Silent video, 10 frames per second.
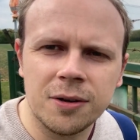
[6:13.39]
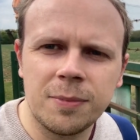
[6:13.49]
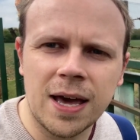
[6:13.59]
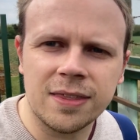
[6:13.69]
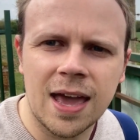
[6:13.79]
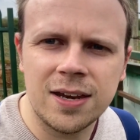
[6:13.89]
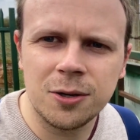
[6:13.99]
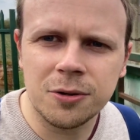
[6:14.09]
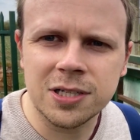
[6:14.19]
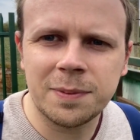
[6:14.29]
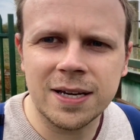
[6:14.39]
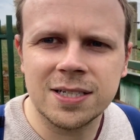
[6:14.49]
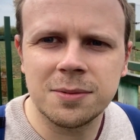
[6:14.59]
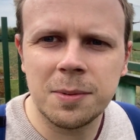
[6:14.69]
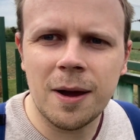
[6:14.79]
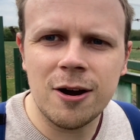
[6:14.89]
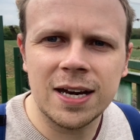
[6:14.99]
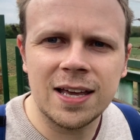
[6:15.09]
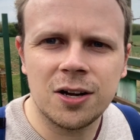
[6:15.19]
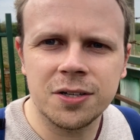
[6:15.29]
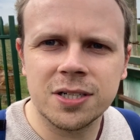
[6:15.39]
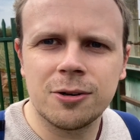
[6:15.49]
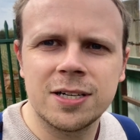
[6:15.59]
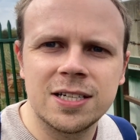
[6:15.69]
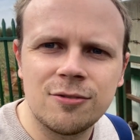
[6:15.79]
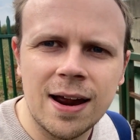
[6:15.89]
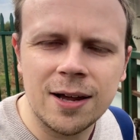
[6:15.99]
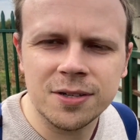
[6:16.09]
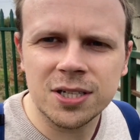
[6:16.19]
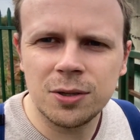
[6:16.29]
and back then you were expected to be buried in consecrated ground.